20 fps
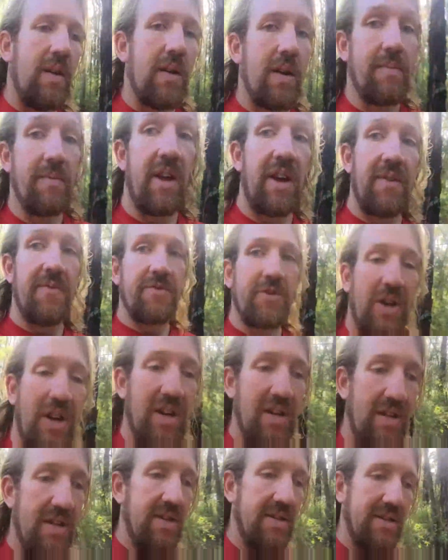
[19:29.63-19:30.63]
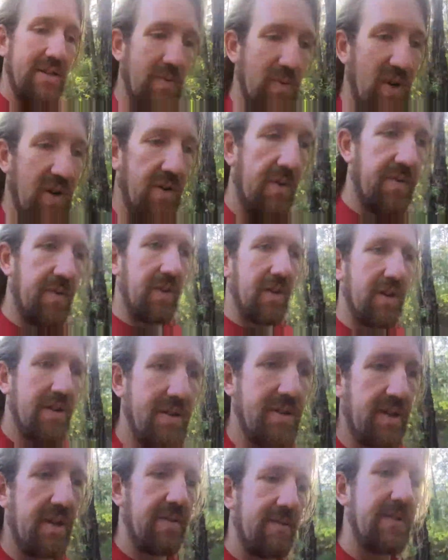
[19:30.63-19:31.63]
I'm live tracking this as well for
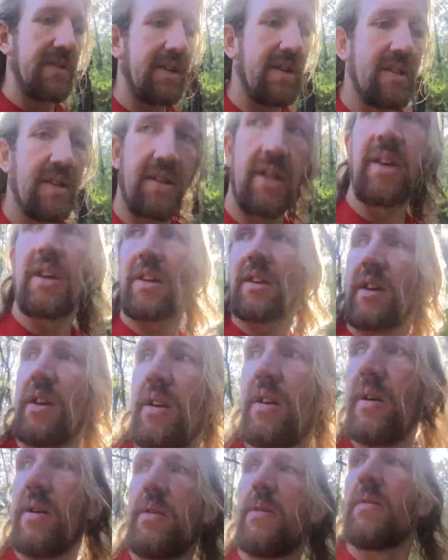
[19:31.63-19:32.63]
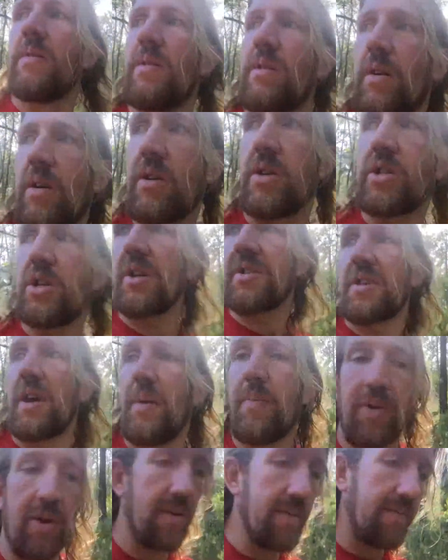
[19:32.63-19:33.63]
those that have seen the link. Oh, shut
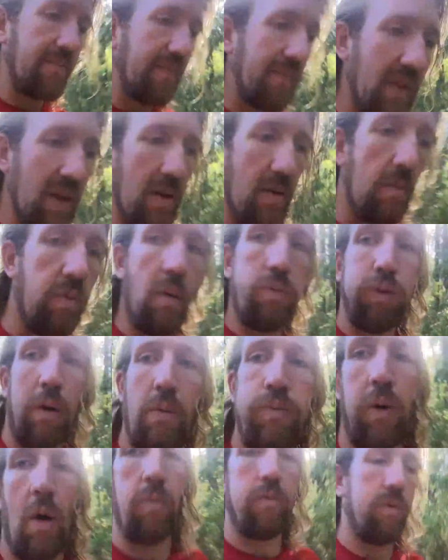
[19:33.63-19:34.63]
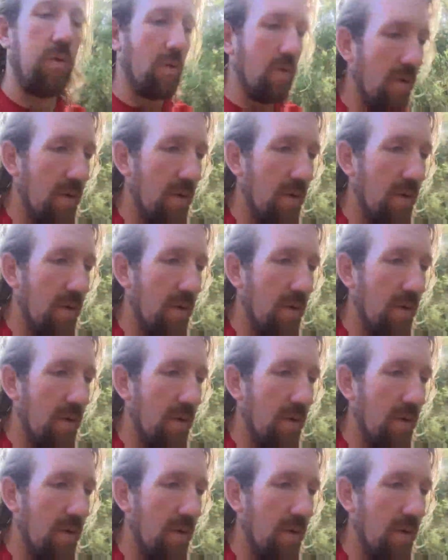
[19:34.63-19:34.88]
up. Whoop, whoop, whoop.